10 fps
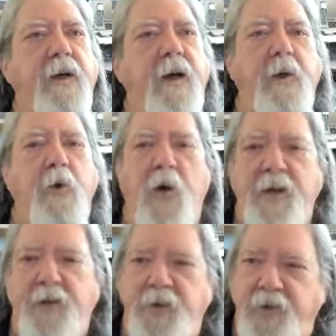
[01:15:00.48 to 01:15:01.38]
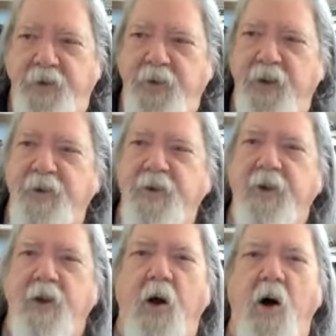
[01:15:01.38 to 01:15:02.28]
And he waits
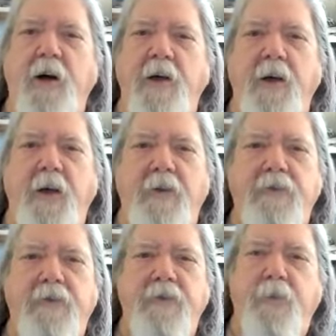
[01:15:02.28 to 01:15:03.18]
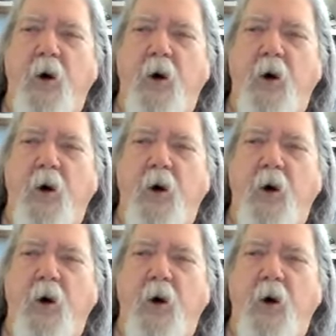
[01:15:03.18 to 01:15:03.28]
just long enough,